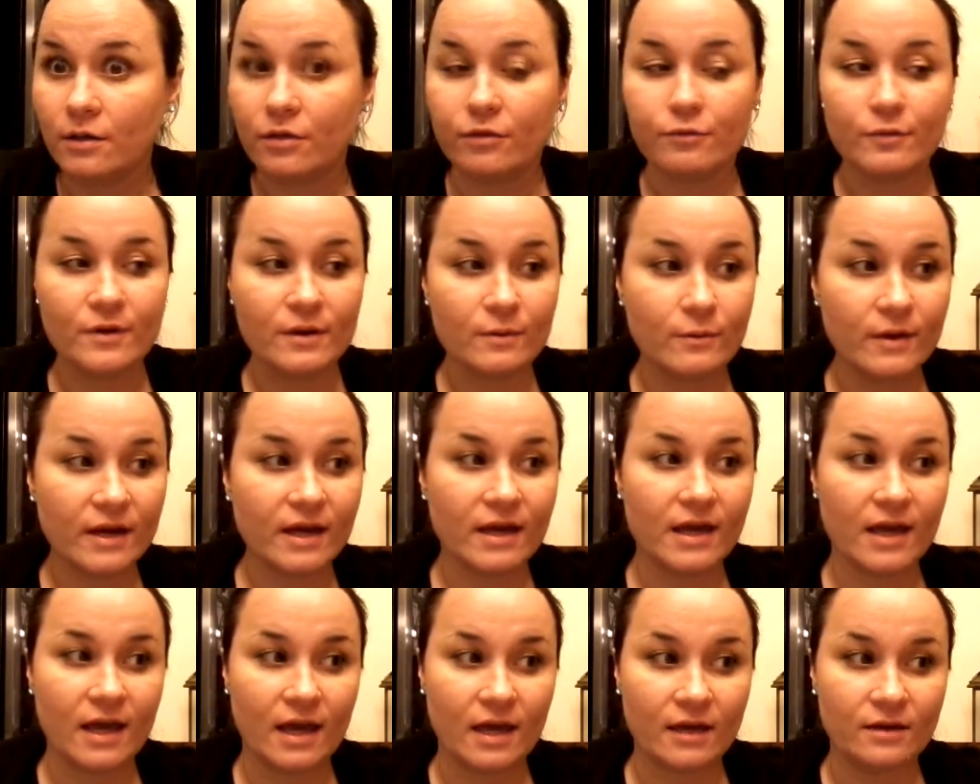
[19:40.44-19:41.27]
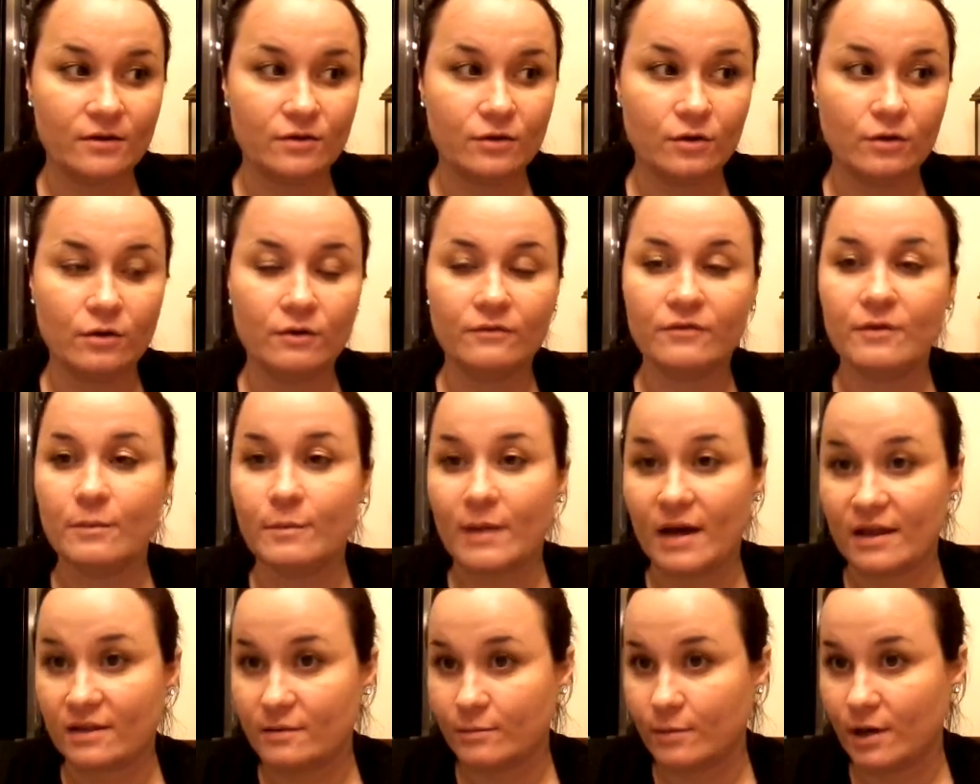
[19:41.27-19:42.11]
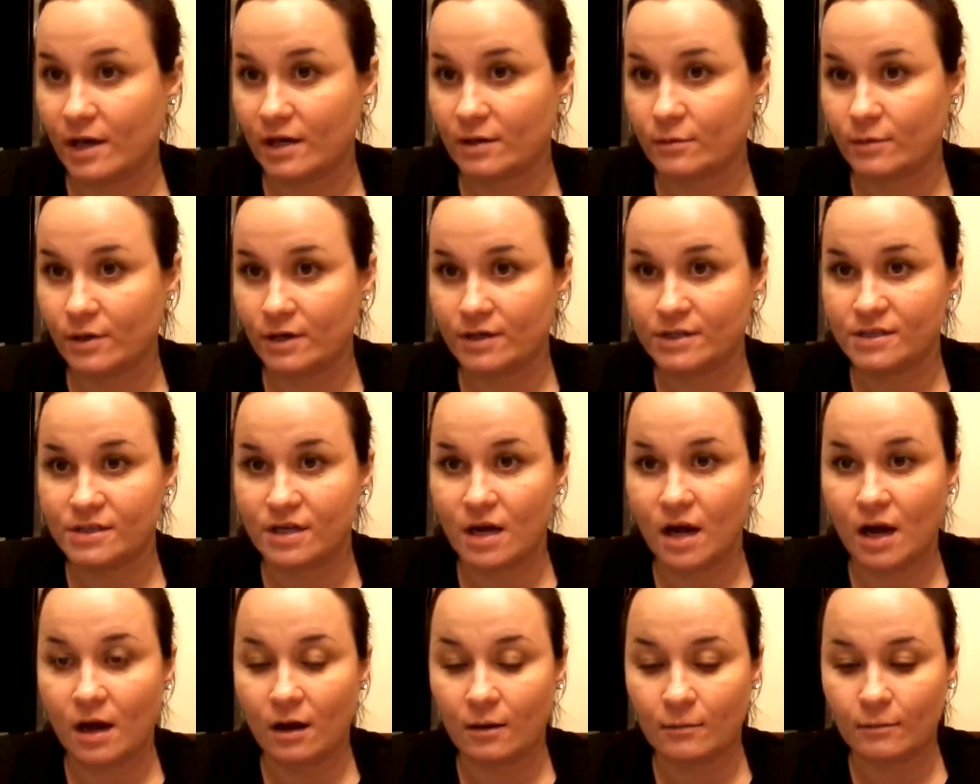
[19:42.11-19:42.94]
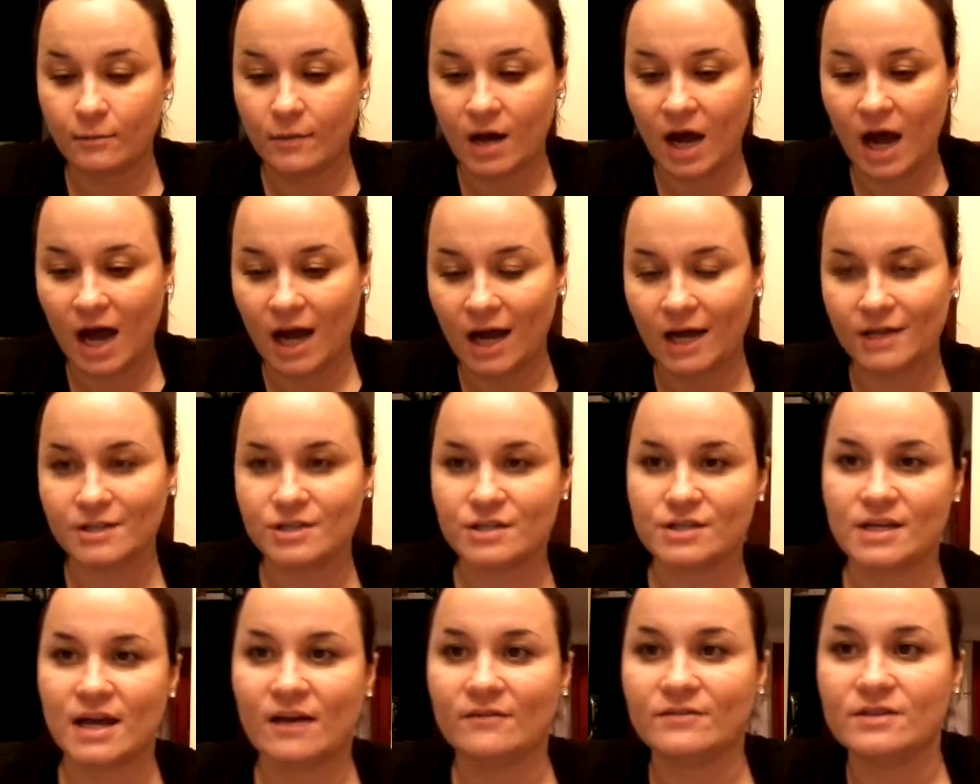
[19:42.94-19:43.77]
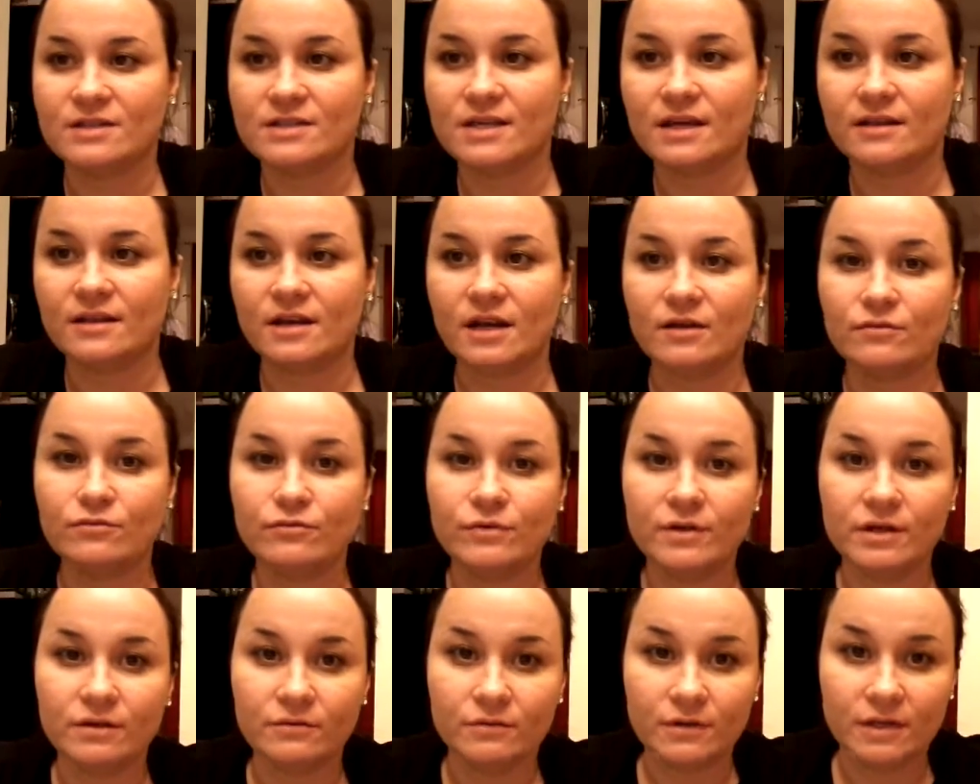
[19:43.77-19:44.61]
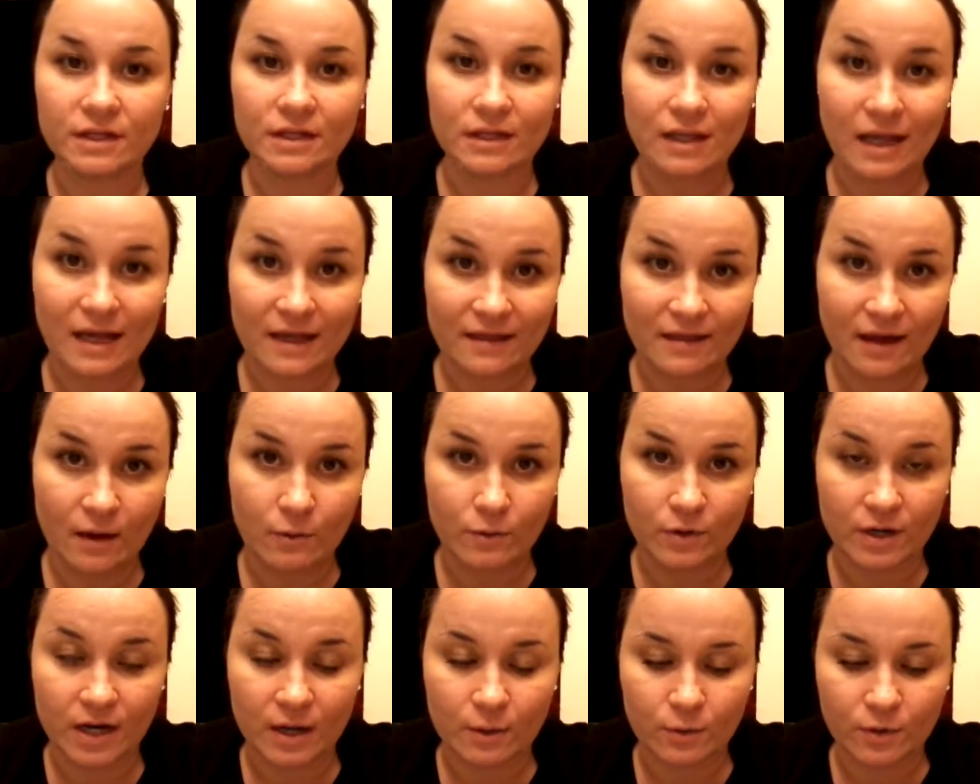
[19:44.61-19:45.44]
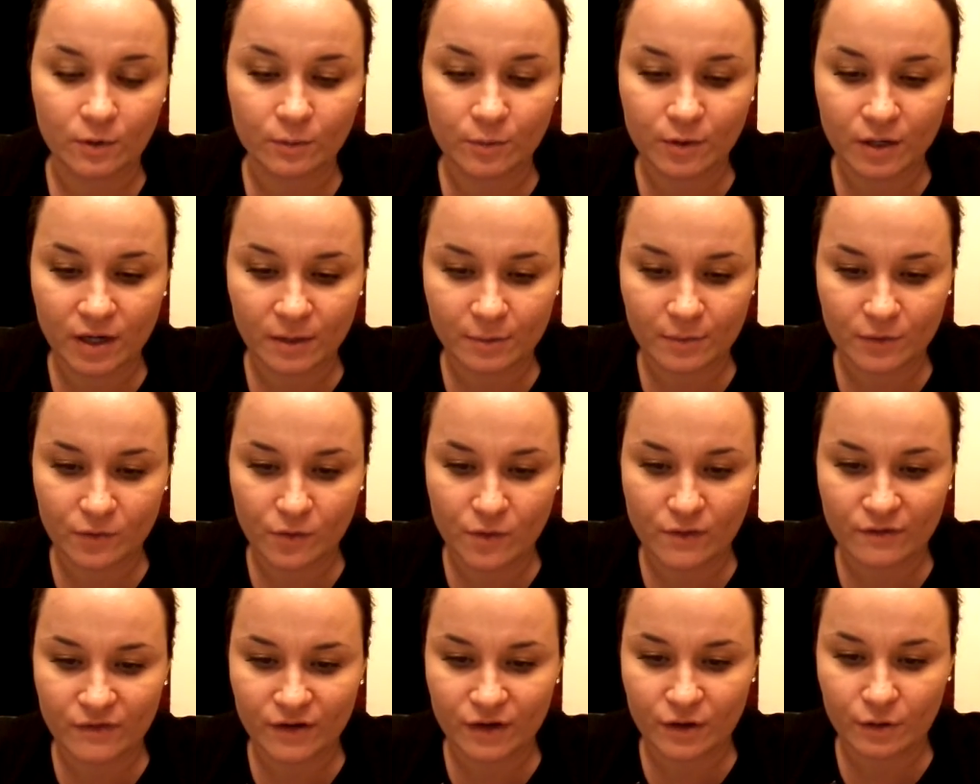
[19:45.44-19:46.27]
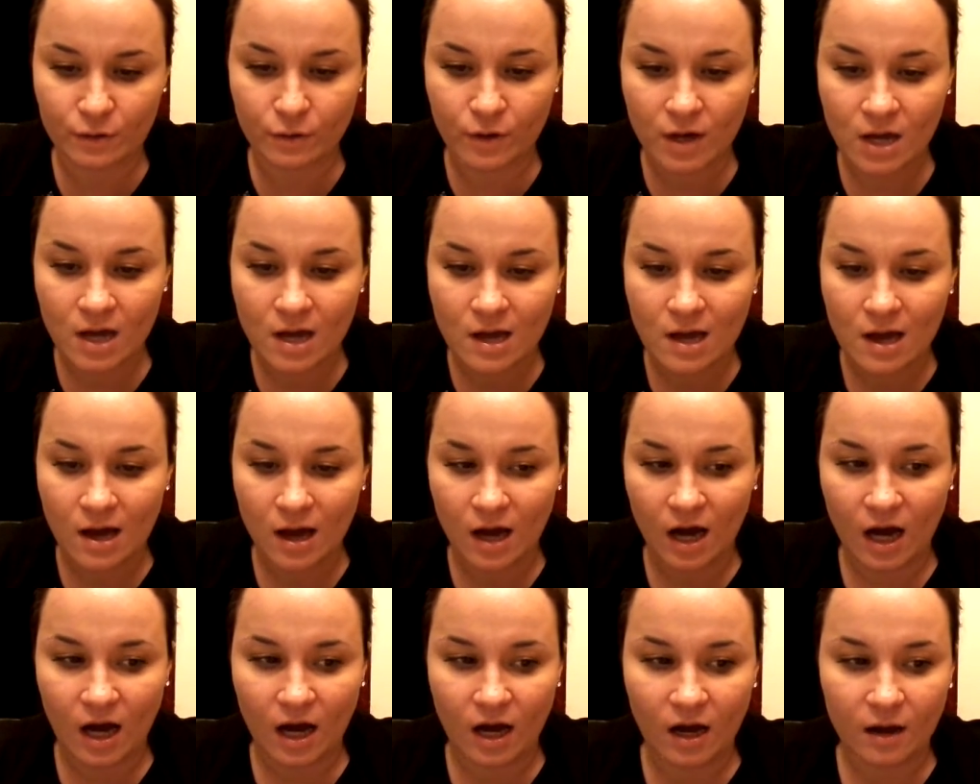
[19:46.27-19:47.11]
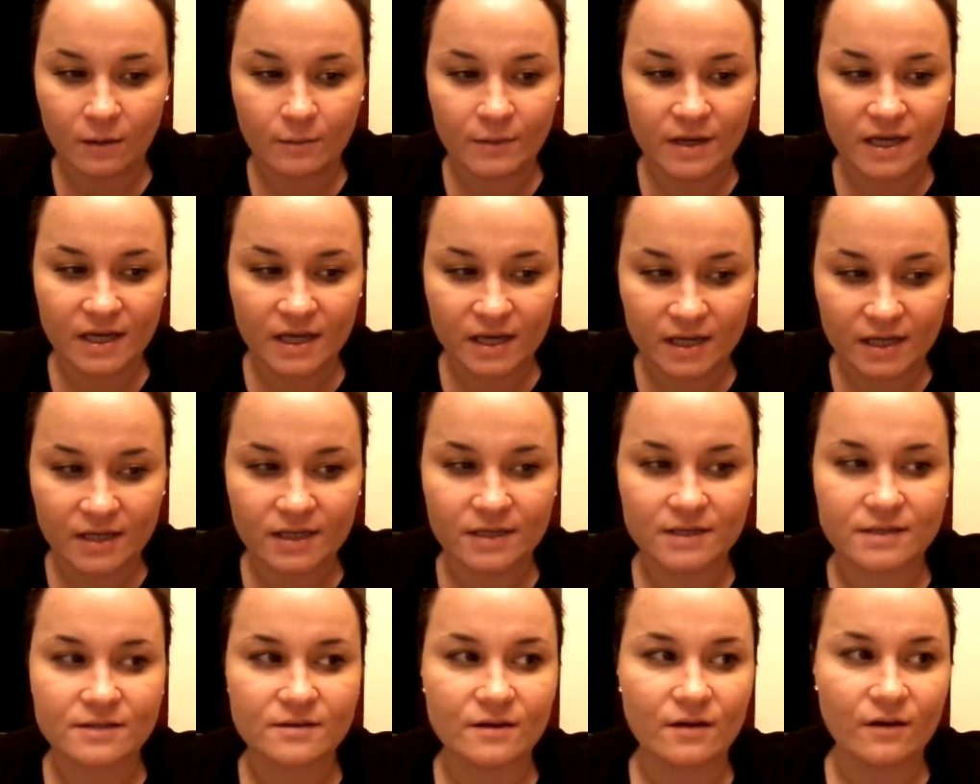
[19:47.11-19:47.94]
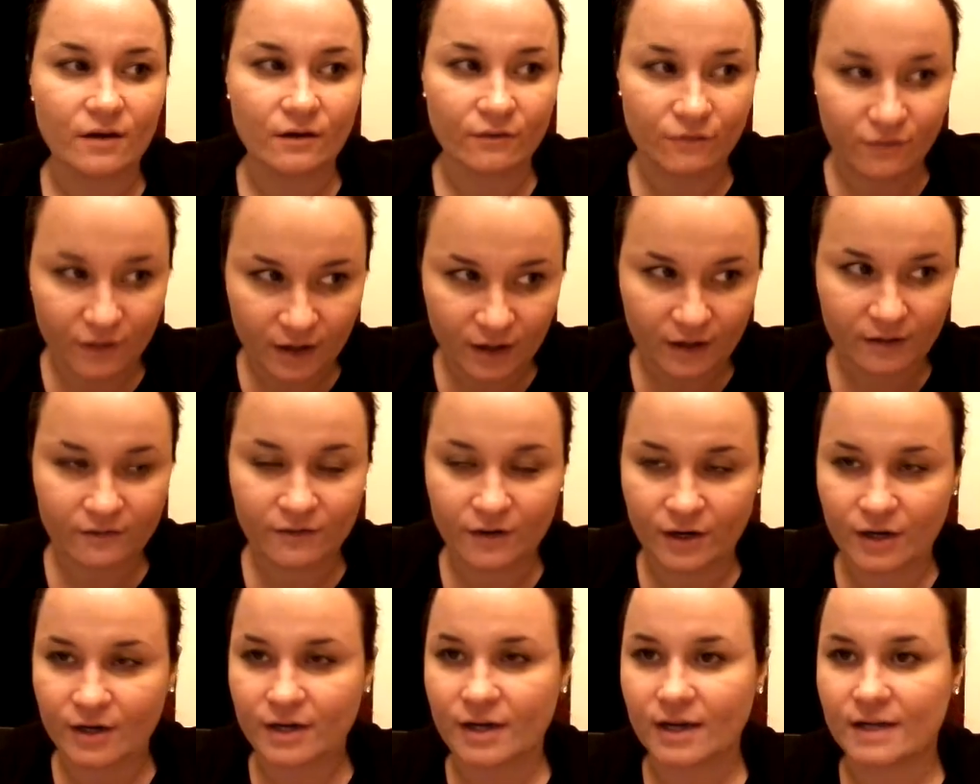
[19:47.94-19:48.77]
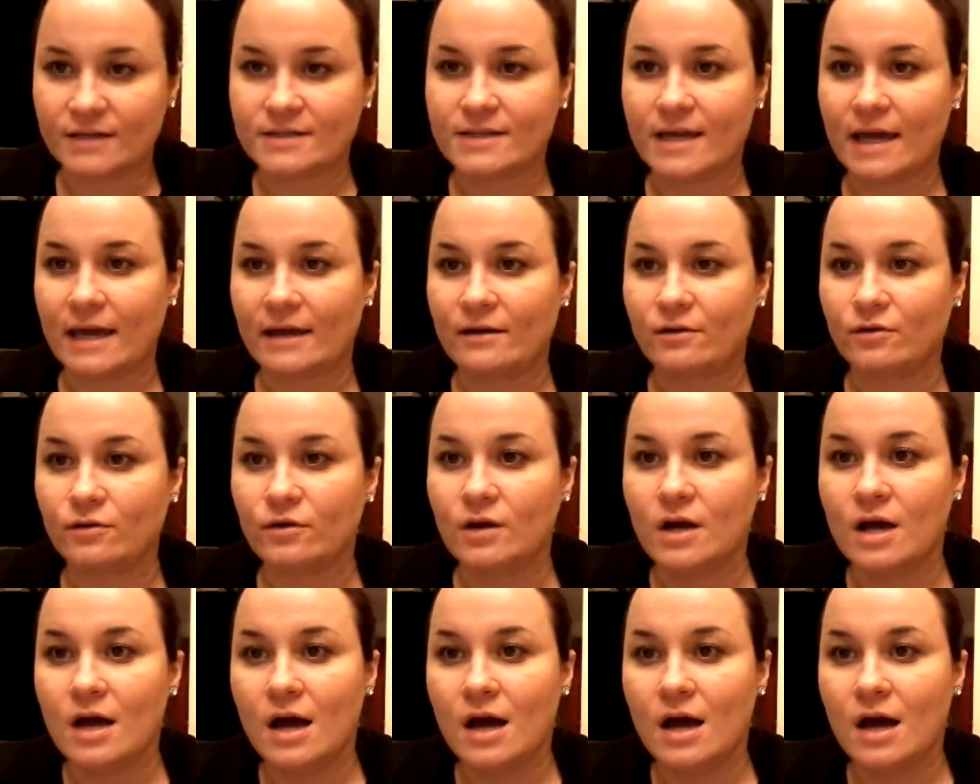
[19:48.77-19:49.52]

3-wick candle from Bath and Body Works. I just have to say that I really, really like that one. I will put up a review. It is a very, very nice candle.